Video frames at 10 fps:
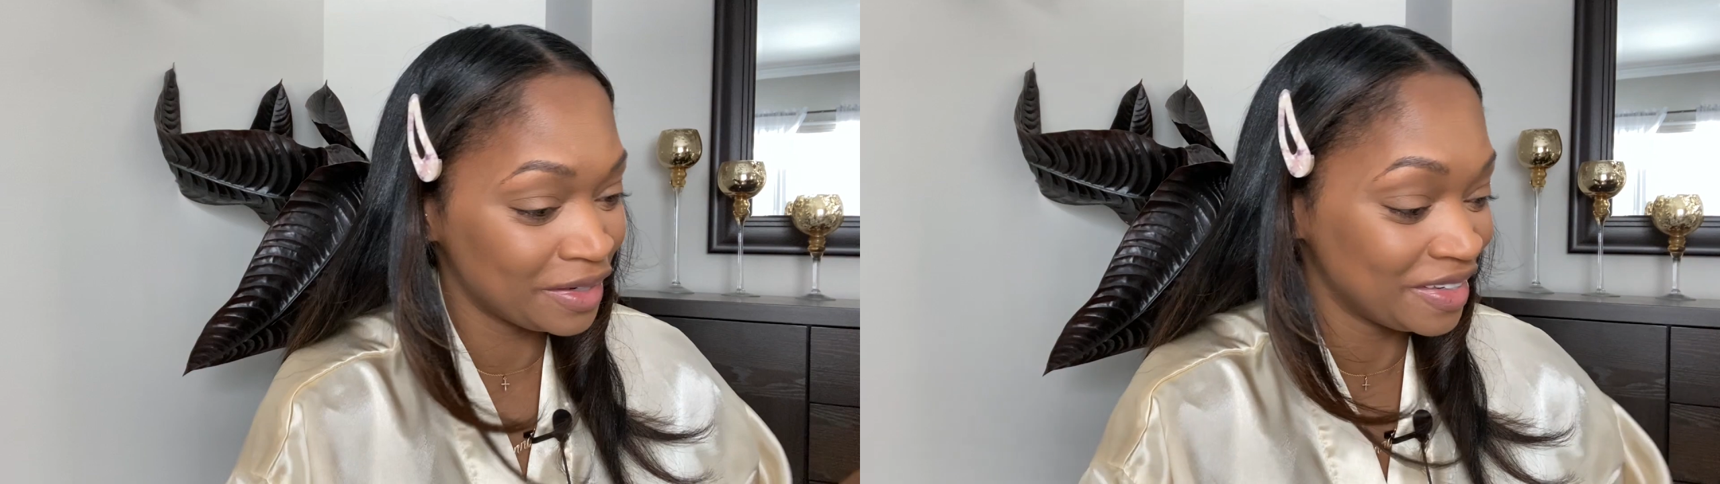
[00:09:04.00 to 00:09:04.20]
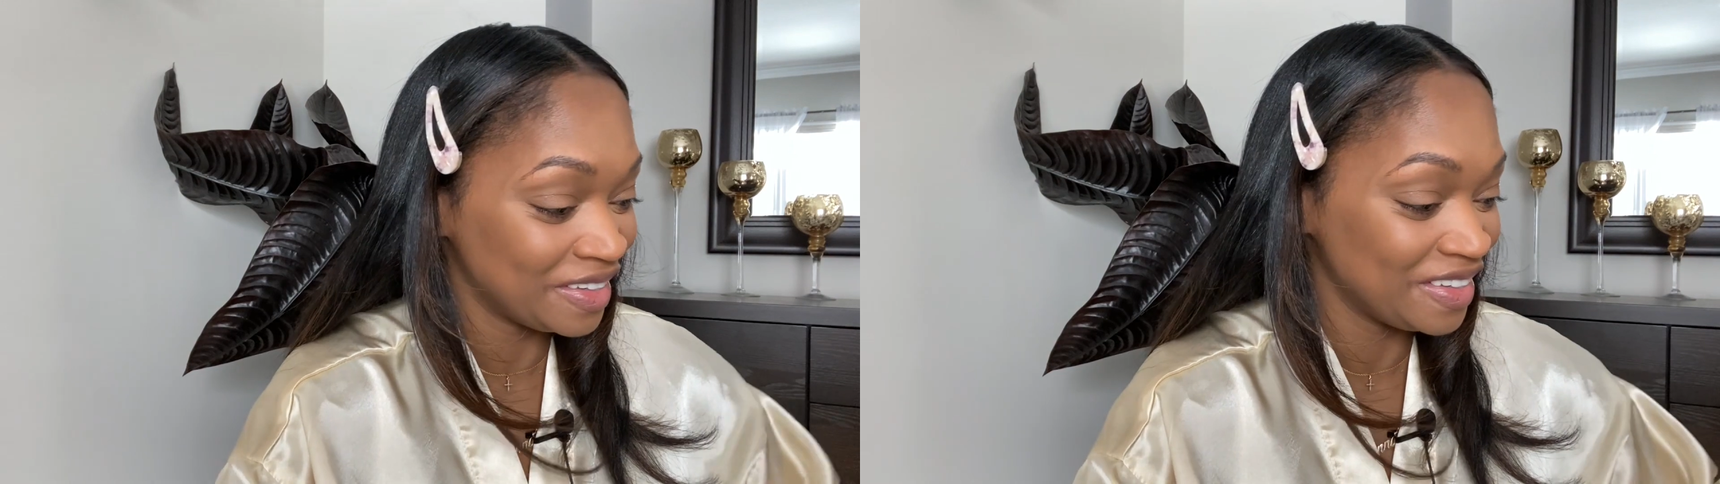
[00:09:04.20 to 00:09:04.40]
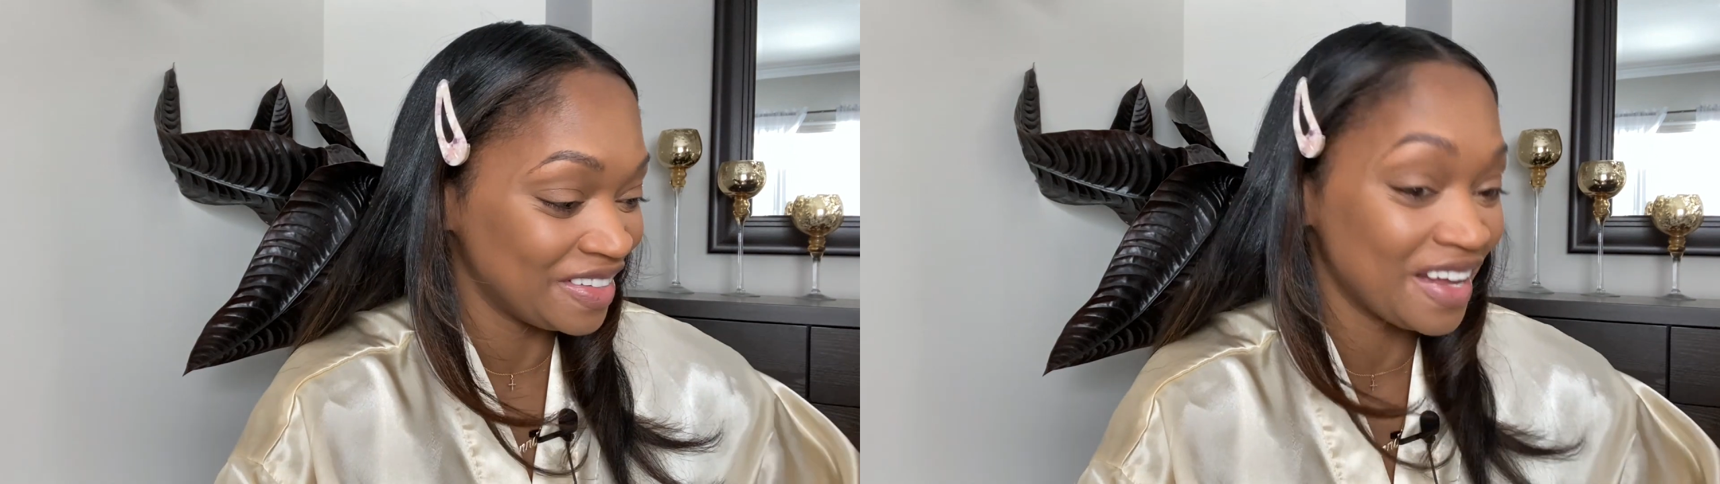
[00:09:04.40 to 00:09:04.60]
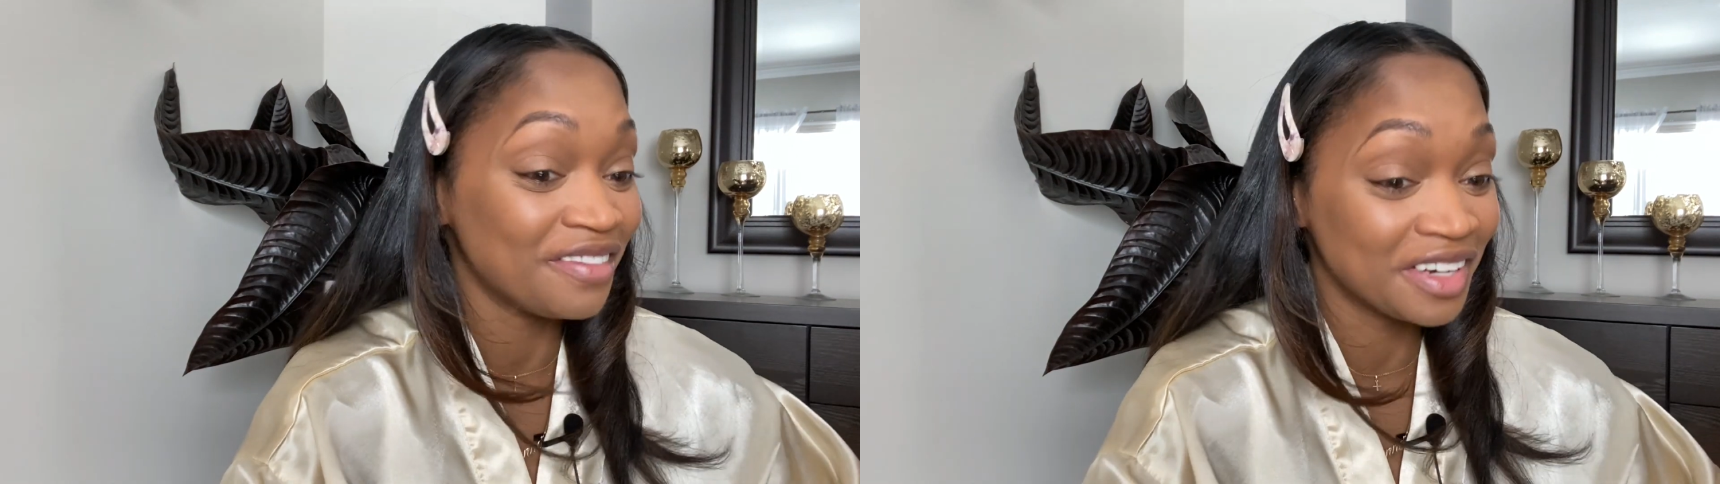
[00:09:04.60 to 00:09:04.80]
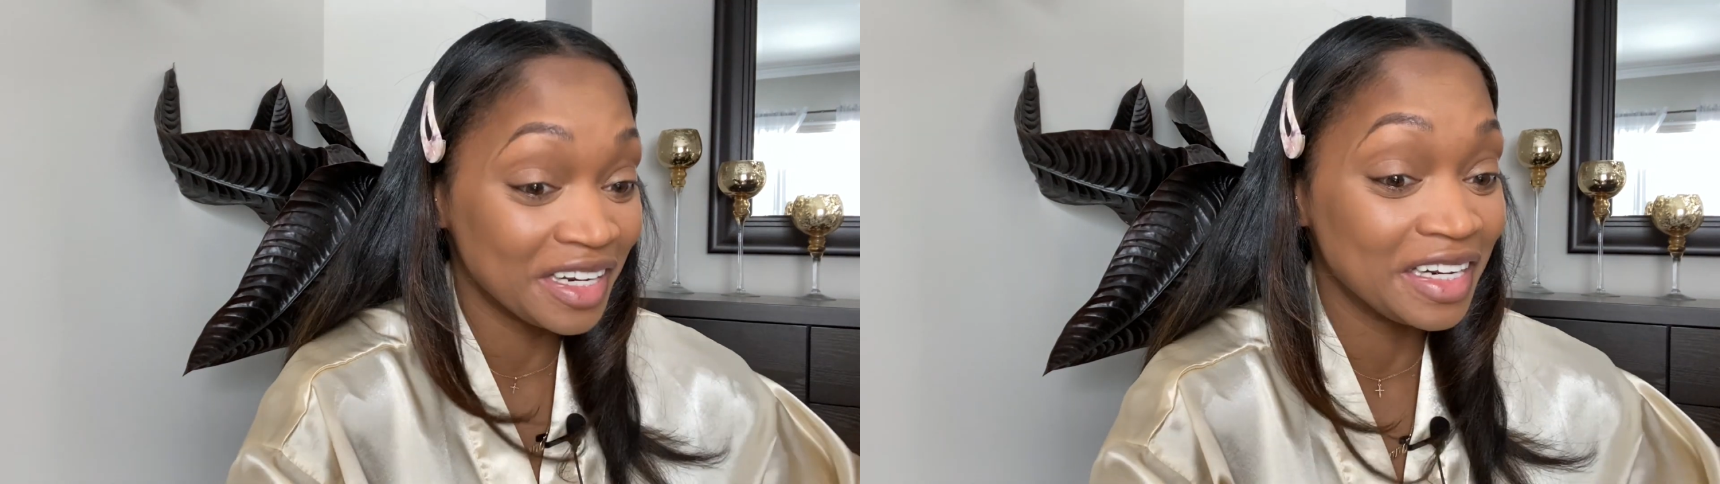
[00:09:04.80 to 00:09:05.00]
They
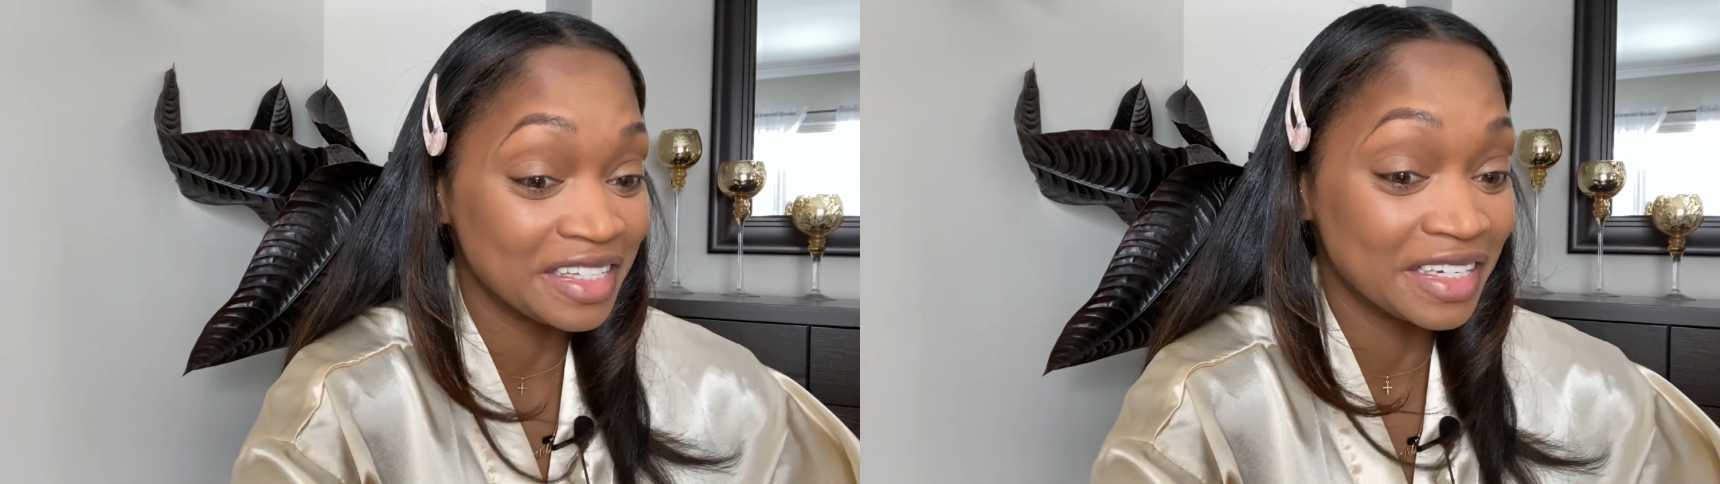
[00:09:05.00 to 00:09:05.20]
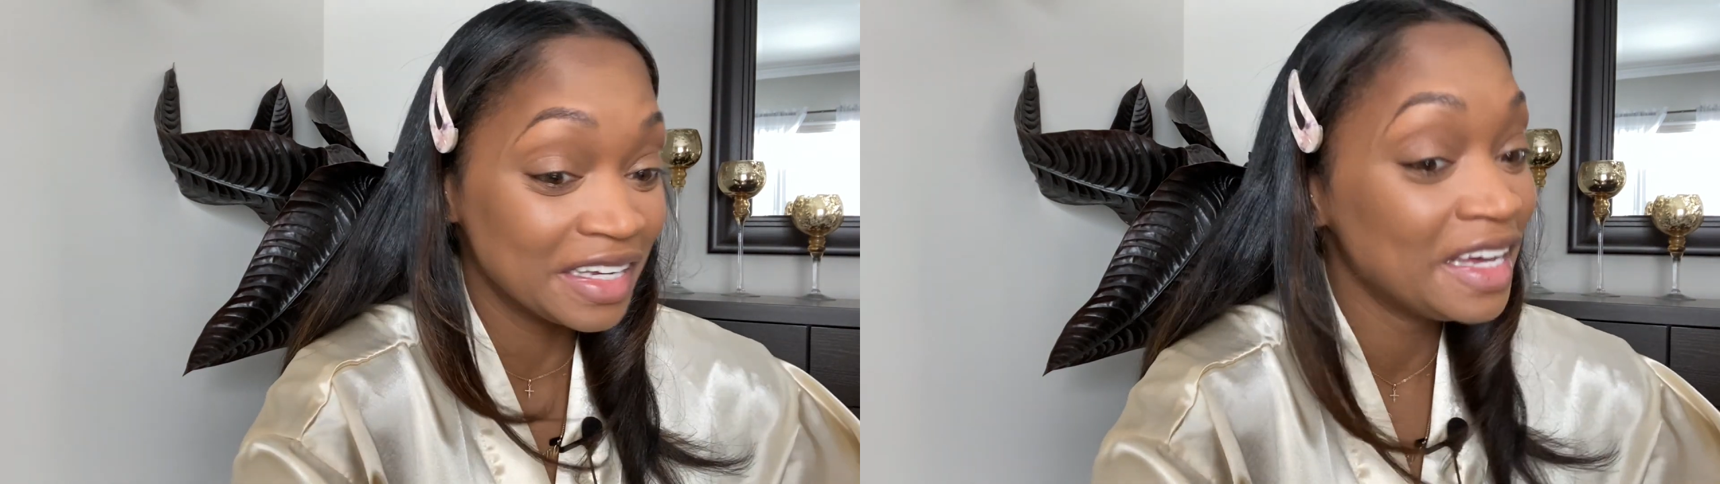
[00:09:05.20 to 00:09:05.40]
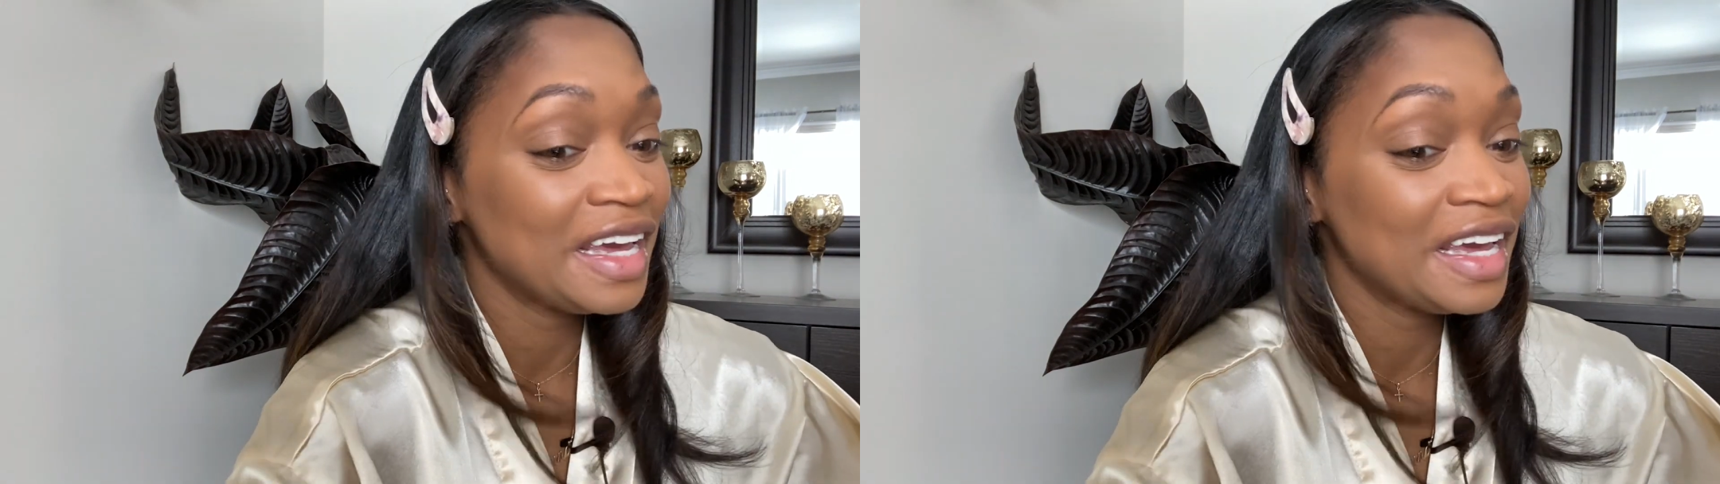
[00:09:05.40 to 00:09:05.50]
really need to